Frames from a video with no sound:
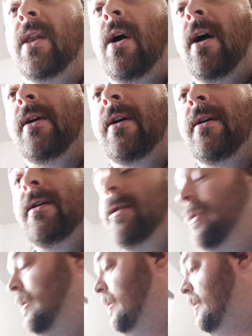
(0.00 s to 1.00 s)
locker.
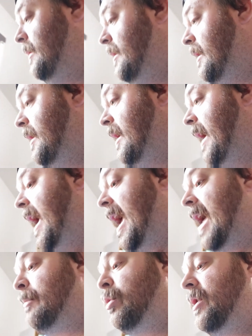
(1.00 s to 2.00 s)

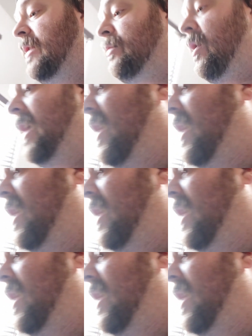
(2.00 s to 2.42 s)
And putting thread